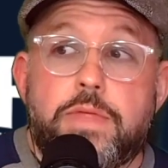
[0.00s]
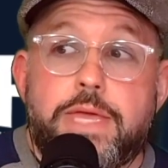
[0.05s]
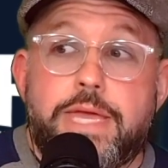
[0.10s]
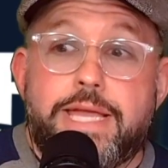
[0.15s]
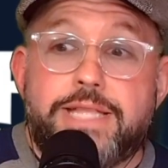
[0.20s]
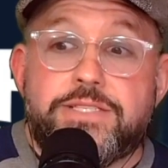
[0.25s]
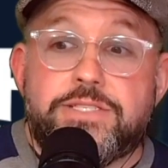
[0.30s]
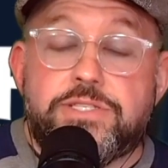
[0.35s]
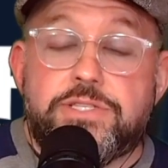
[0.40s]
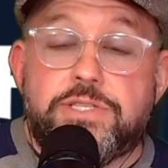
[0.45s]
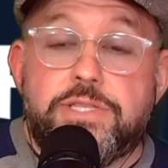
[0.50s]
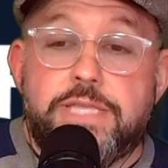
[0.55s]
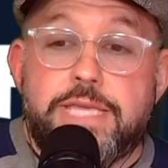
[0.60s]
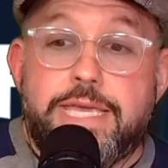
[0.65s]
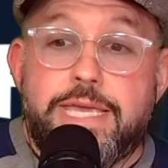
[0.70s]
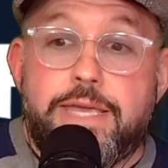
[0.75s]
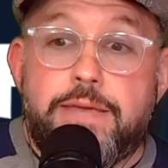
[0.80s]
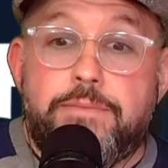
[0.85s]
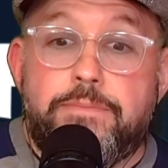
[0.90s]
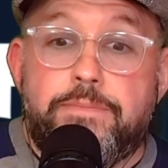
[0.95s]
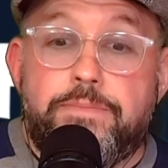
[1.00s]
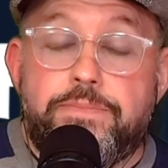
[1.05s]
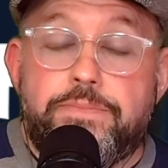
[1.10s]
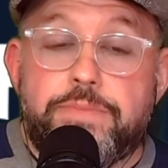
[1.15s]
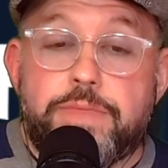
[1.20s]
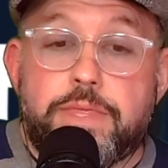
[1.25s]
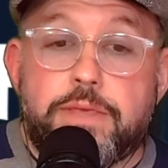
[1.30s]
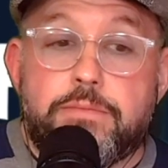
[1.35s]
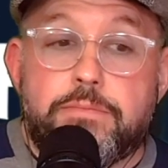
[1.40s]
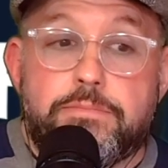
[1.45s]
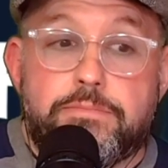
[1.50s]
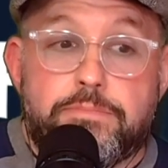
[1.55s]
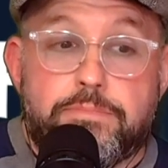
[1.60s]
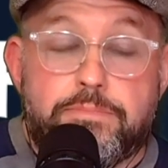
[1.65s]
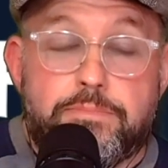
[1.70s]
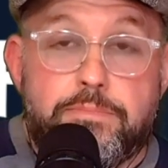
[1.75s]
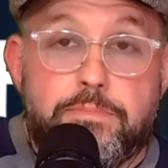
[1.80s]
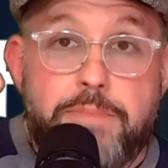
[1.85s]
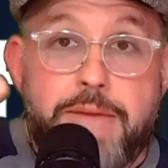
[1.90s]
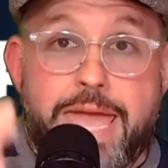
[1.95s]
it's the
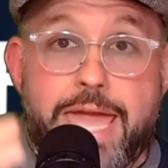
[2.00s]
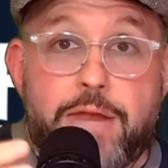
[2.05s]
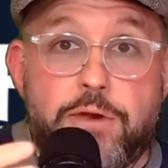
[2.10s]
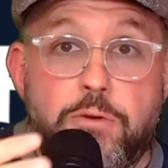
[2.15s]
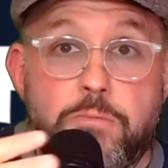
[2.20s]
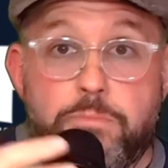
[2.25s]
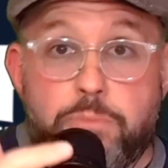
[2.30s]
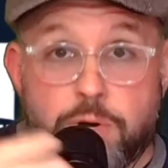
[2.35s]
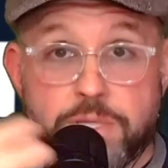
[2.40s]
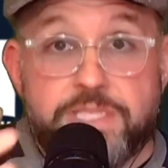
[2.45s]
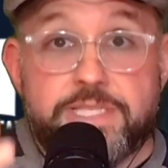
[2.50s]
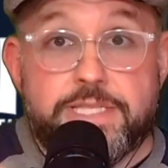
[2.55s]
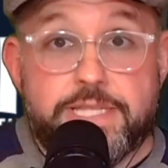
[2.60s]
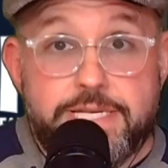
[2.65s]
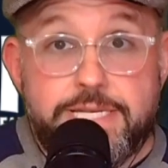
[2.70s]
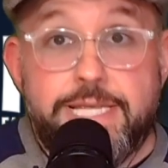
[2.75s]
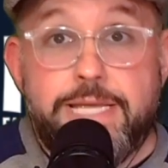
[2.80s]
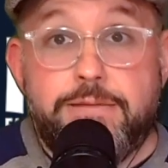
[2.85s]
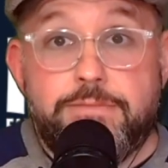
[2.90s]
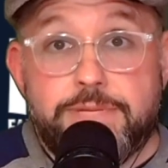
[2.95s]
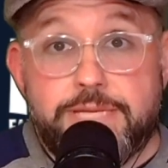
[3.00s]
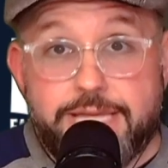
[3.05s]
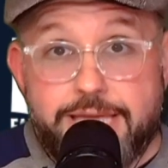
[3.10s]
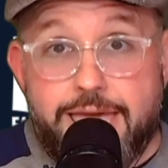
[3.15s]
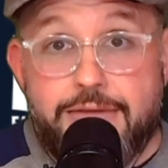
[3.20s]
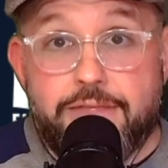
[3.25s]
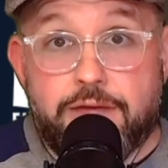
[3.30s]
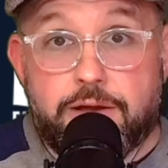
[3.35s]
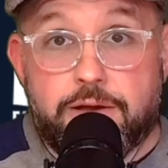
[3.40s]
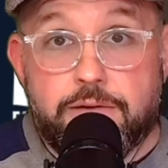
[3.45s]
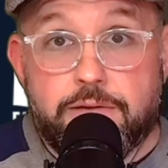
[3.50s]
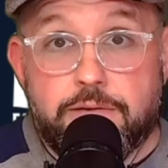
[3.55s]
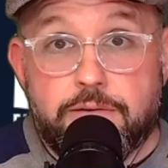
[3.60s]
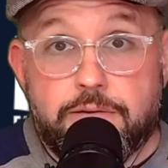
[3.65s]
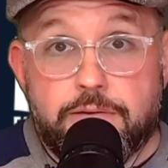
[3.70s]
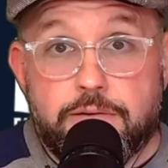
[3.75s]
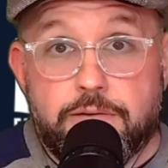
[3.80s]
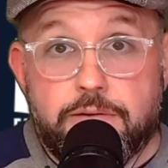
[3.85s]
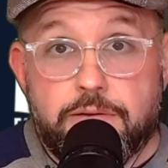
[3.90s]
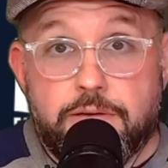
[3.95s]
man who puts the team together
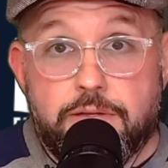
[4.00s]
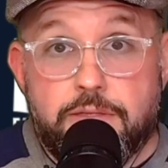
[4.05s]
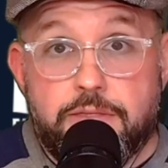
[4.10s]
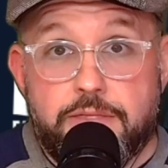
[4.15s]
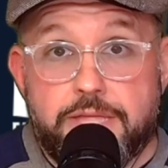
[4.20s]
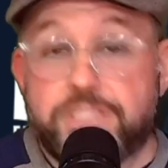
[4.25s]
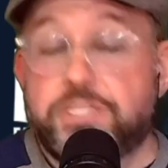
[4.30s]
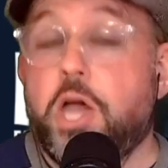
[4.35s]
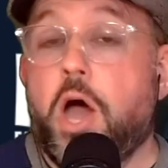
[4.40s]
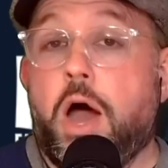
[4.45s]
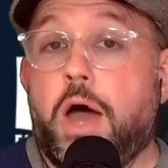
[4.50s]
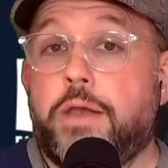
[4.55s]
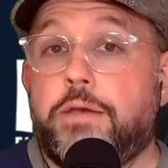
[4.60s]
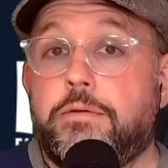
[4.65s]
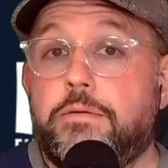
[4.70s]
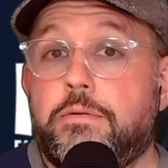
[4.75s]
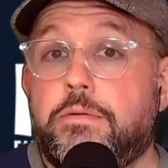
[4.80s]
that's gone